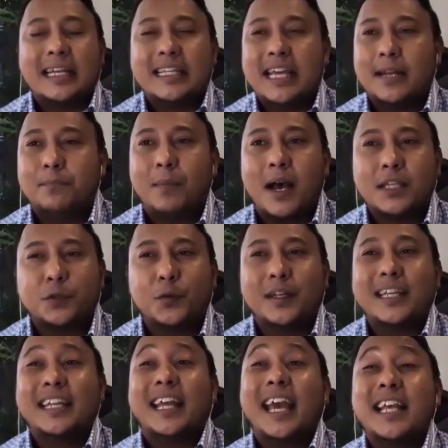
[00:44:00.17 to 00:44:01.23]
ID and
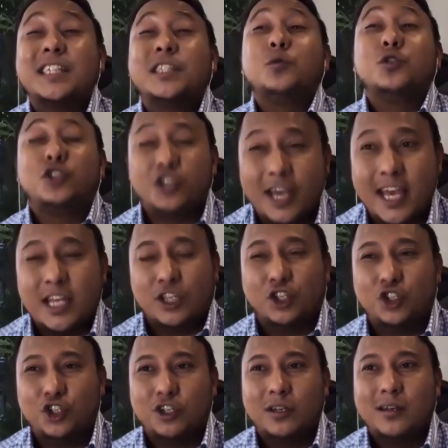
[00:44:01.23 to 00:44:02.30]
password. It has to
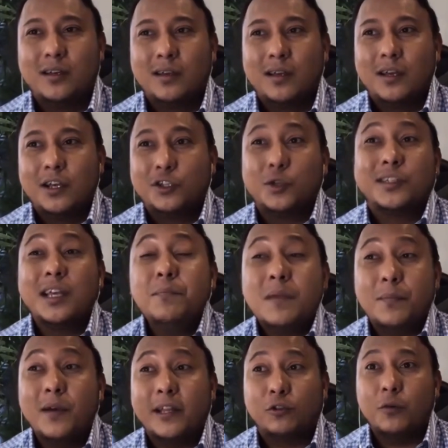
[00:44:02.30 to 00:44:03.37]
change. So some
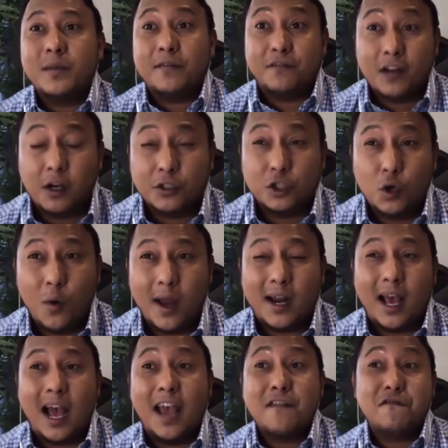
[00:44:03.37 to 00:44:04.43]
people have told me, Firdaus, you know
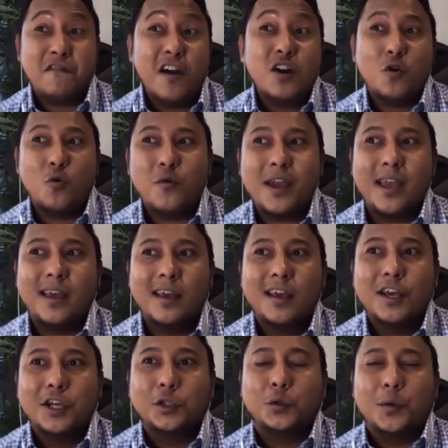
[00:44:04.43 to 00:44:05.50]
what? I found a way
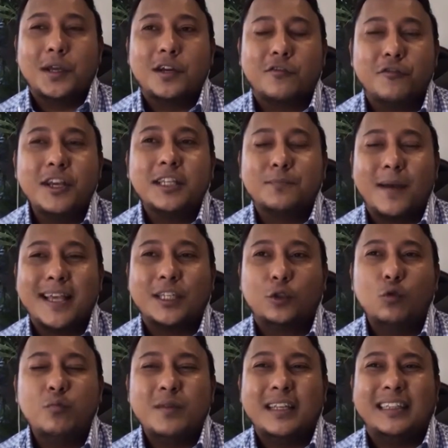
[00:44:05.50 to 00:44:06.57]
to increase my
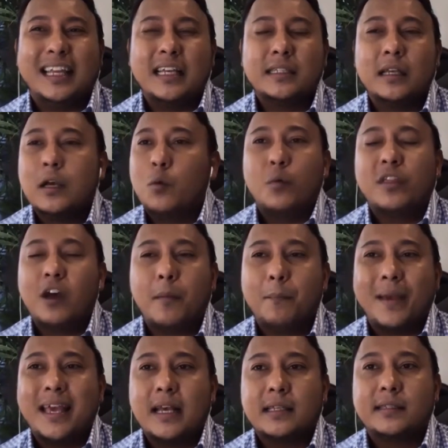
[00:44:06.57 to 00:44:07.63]
Zoom meetings
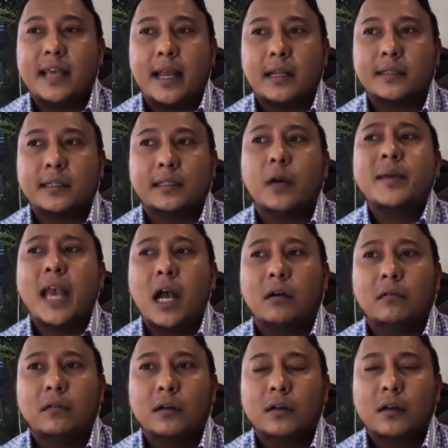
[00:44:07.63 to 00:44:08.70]
without paying a cent. So tell me
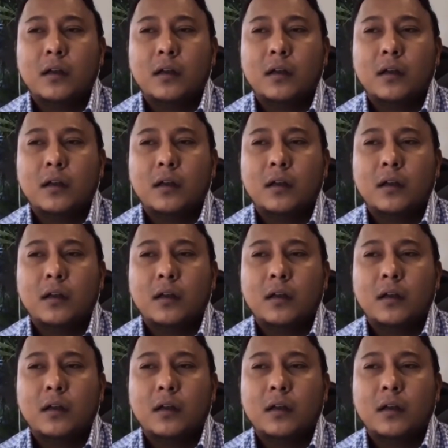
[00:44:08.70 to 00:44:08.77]
how.